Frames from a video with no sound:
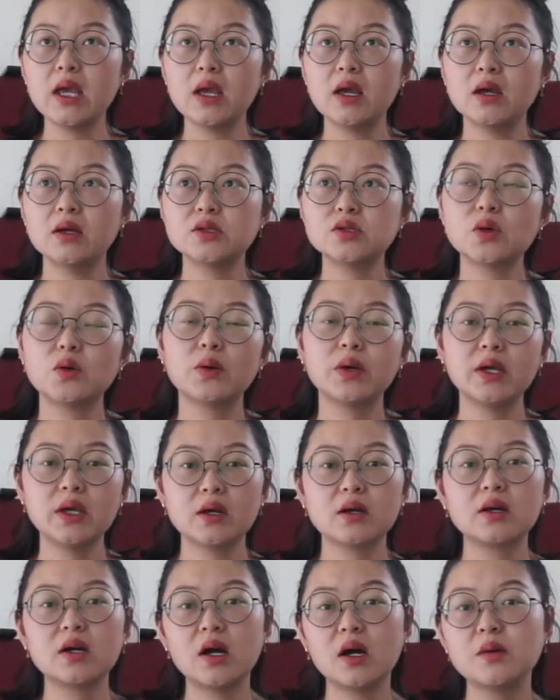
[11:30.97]
so
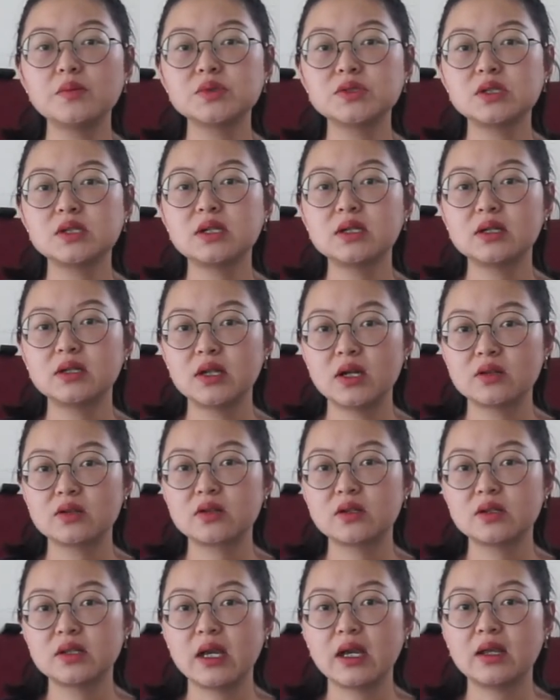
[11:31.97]
here comes another
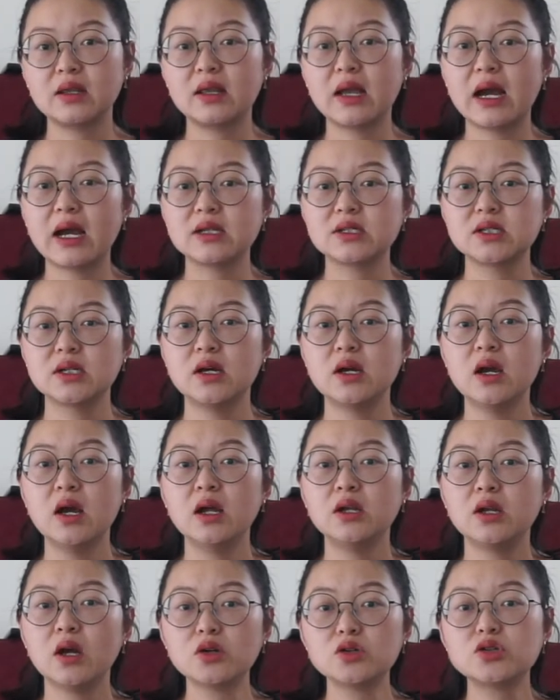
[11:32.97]
thing, that
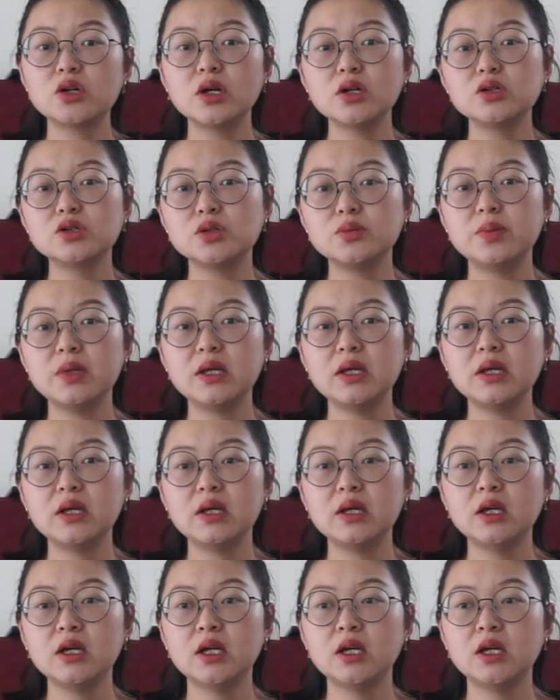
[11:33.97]
not trying to be